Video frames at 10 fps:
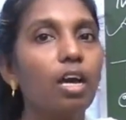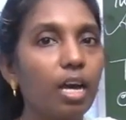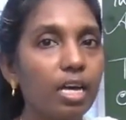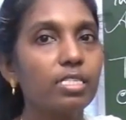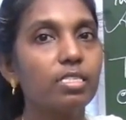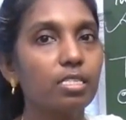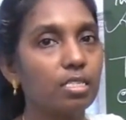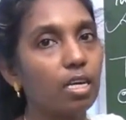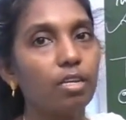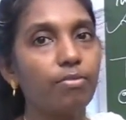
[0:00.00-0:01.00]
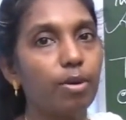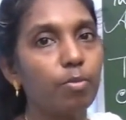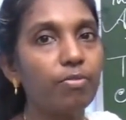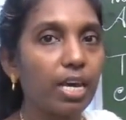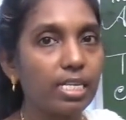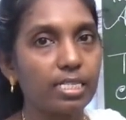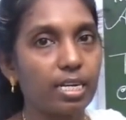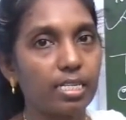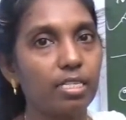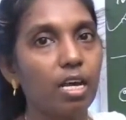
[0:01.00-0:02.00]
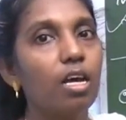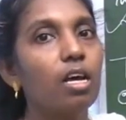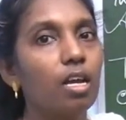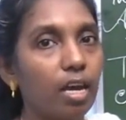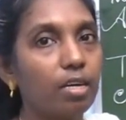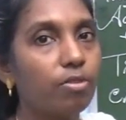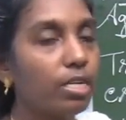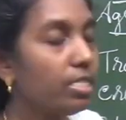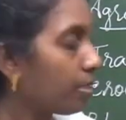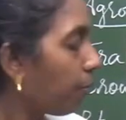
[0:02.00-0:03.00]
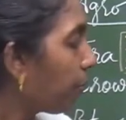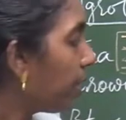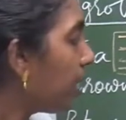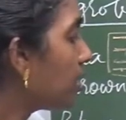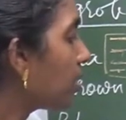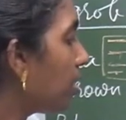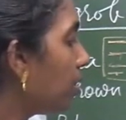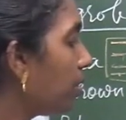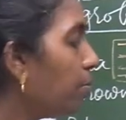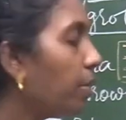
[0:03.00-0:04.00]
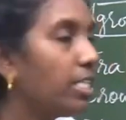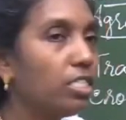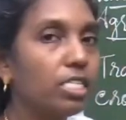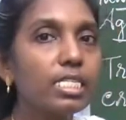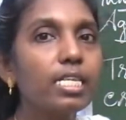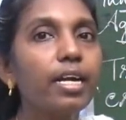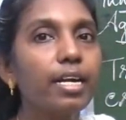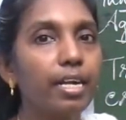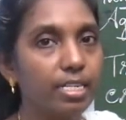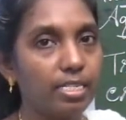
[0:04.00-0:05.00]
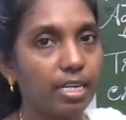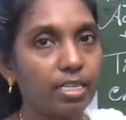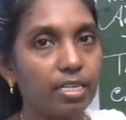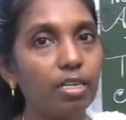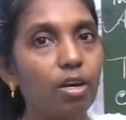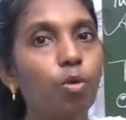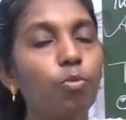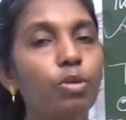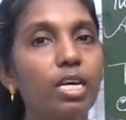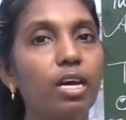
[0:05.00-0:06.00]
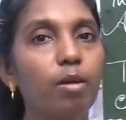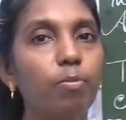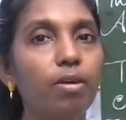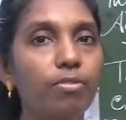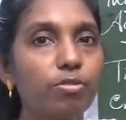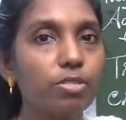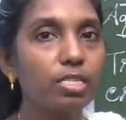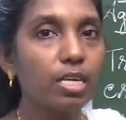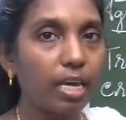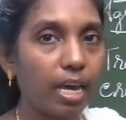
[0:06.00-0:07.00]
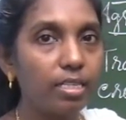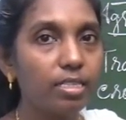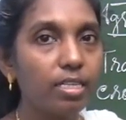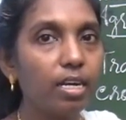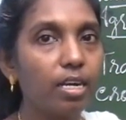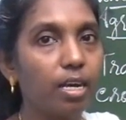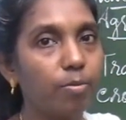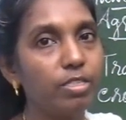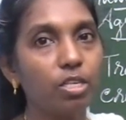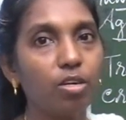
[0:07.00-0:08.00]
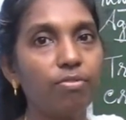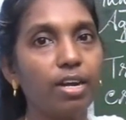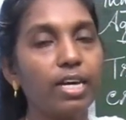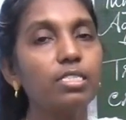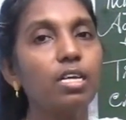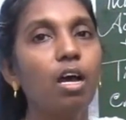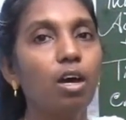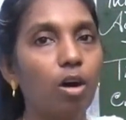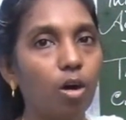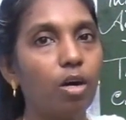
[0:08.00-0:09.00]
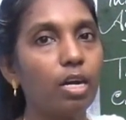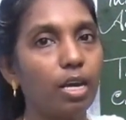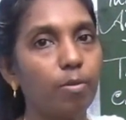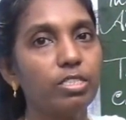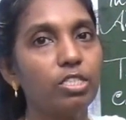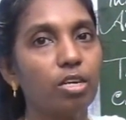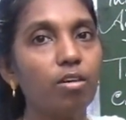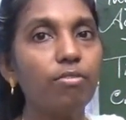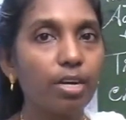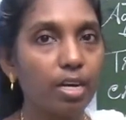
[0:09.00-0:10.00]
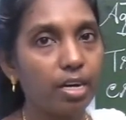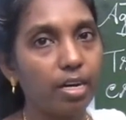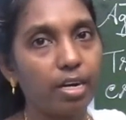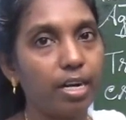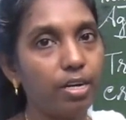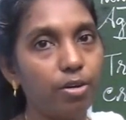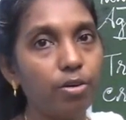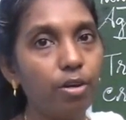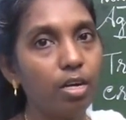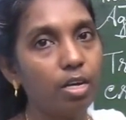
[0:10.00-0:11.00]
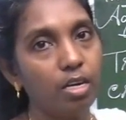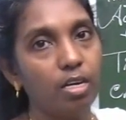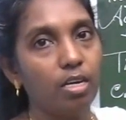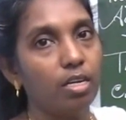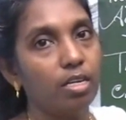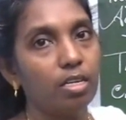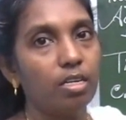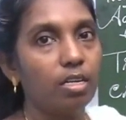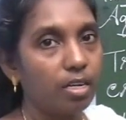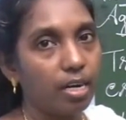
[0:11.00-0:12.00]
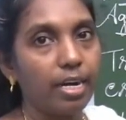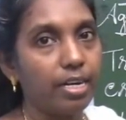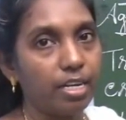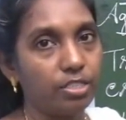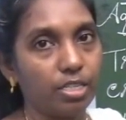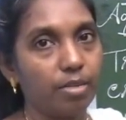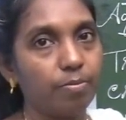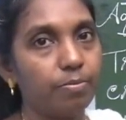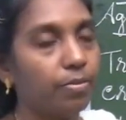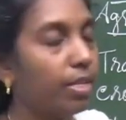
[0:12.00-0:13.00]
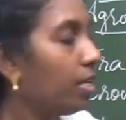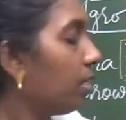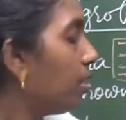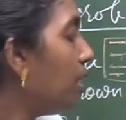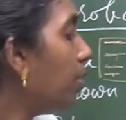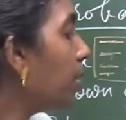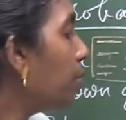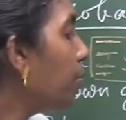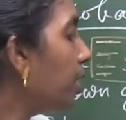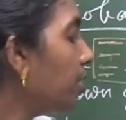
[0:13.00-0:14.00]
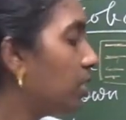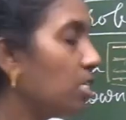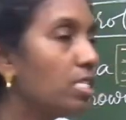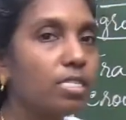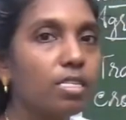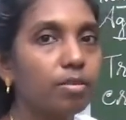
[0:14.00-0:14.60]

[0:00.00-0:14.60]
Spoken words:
as it is in the form of X-rays. Likewise, this image is detected with the help of using either emission of light or emission of radiation. The image is